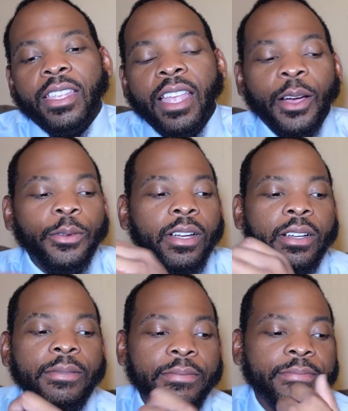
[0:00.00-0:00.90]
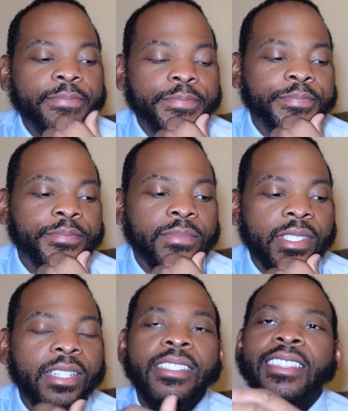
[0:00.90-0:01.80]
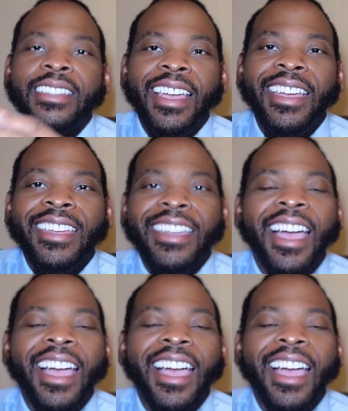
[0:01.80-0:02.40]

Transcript: Now, today,